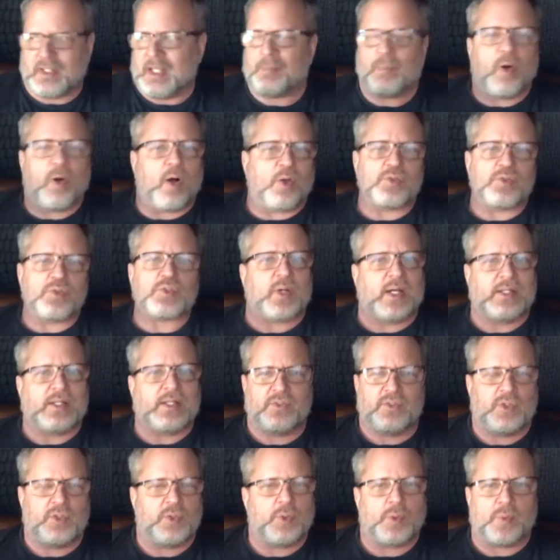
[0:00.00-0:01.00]
Like Paul's
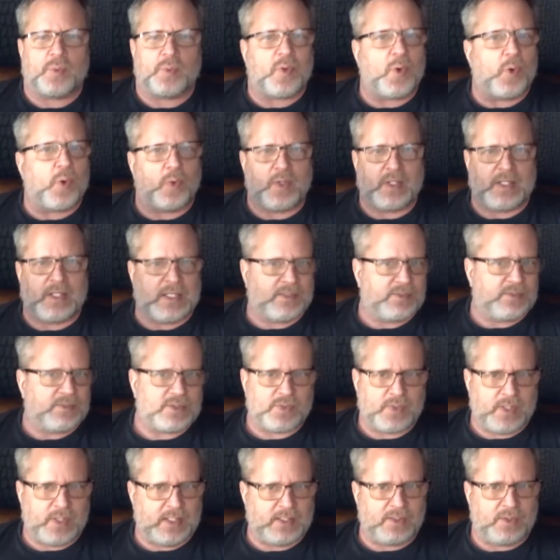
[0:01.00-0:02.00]
trying to do a recording
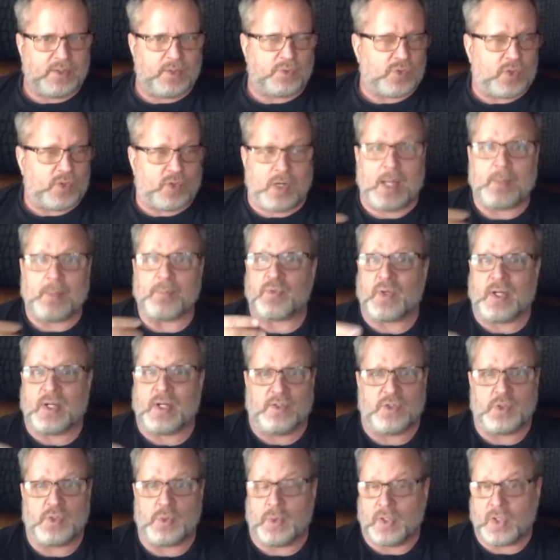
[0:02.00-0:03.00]
and the train goes, or I'm
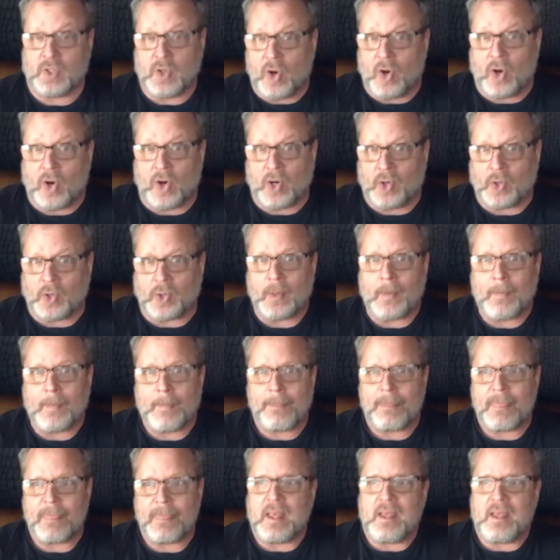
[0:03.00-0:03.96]
trying to do a call.